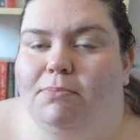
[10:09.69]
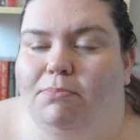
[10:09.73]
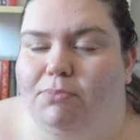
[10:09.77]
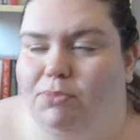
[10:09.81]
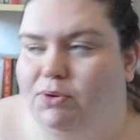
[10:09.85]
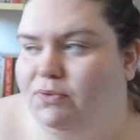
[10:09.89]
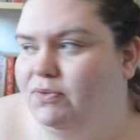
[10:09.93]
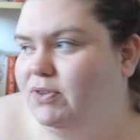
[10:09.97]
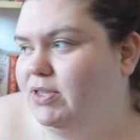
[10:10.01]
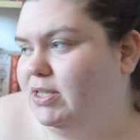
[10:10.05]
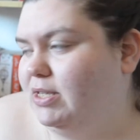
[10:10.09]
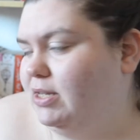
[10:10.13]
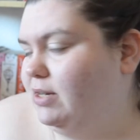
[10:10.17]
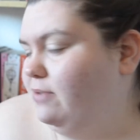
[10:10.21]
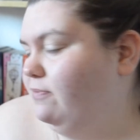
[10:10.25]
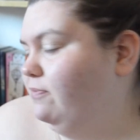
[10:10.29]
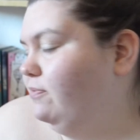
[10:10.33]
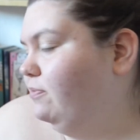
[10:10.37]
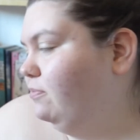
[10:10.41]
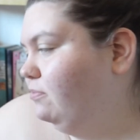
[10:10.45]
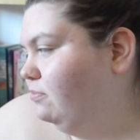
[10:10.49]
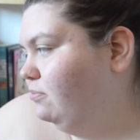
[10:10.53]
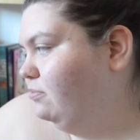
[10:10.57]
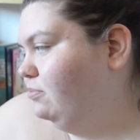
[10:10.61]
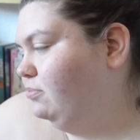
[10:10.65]

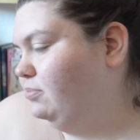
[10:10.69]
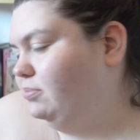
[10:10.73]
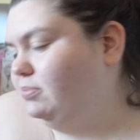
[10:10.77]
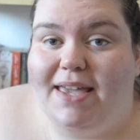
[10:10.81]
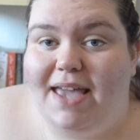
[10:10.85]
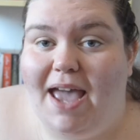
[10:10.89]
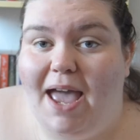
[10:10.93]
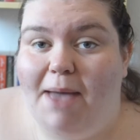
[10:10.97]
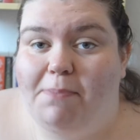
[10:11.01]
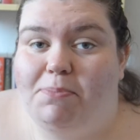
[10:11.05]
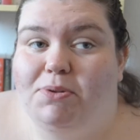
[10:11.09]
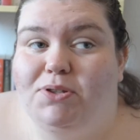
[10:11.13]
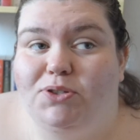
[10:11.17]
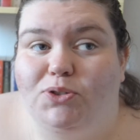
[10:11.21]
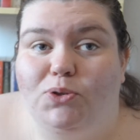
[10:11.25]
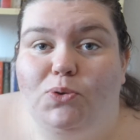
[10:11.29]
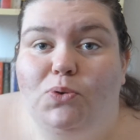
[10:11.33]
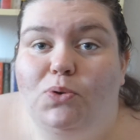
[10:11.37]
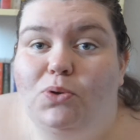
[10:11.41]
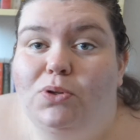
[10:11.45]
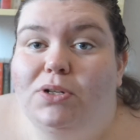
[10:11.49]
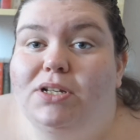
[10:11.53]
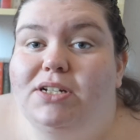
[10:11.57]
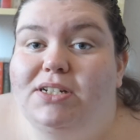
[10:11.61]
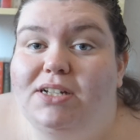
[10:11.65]
It happens
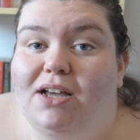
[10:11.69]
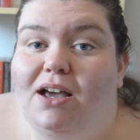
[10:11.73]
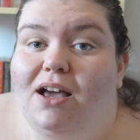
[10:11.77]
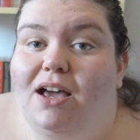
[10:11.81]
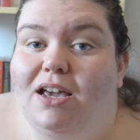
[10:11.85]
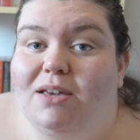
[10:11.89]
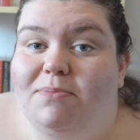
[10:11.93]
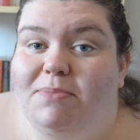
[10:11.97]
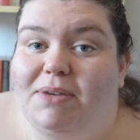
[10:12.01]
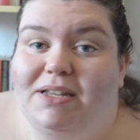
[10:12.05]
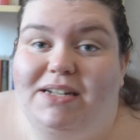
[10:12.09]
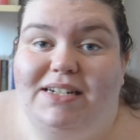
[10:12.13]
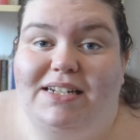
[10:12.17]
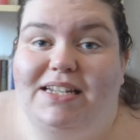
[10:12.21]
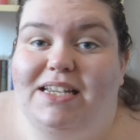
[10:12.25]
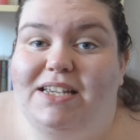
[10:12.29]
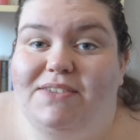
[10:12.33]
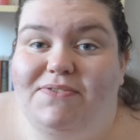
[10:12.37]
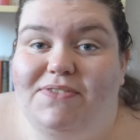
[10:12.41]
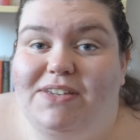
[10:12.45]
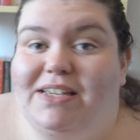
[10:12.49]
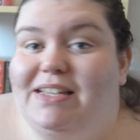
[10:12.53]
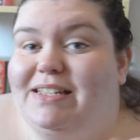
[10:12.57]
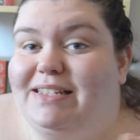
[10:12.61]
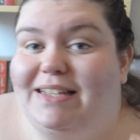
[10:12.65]
all the time in
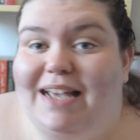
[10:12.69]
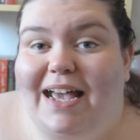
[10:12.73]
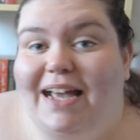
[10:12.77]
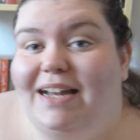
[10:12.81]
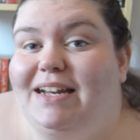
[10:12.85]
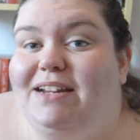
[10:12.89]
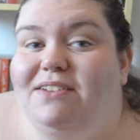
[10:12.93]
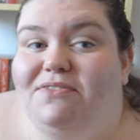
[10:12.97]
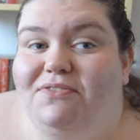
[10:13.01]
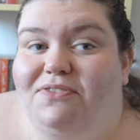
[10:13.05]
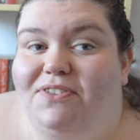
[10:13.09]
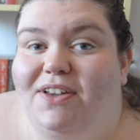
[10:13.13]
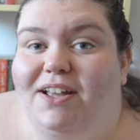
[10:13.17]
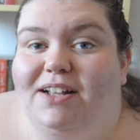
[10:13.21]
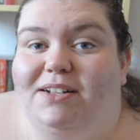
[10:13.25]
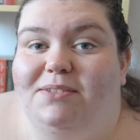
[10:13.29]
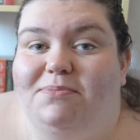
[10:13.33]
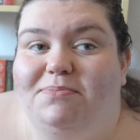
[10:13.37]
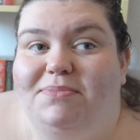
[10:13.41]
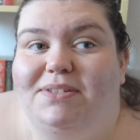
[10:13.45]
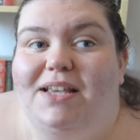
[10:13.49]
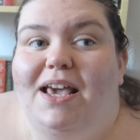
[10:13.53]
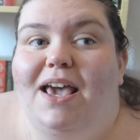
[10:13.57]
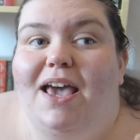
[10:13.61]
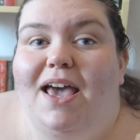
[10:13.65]
TVs and in
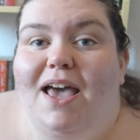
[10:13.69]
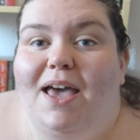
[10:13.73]
films.